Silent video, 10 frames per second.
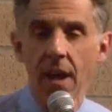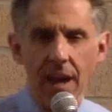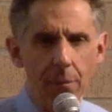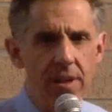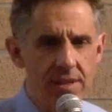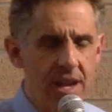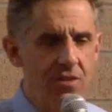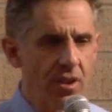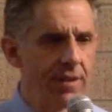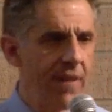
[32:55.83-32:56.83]
And we
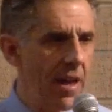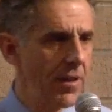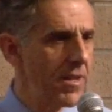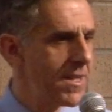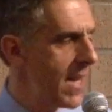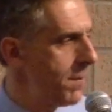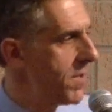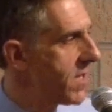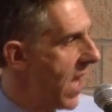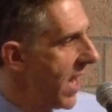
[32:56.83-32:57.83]
essentially followed the same
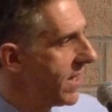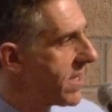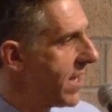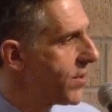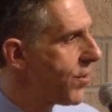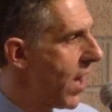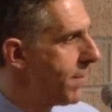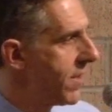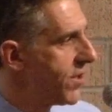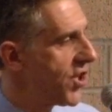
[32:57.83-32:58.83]
design as I
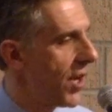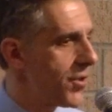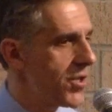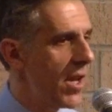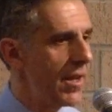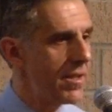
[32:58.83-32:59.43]
described in the shelter study.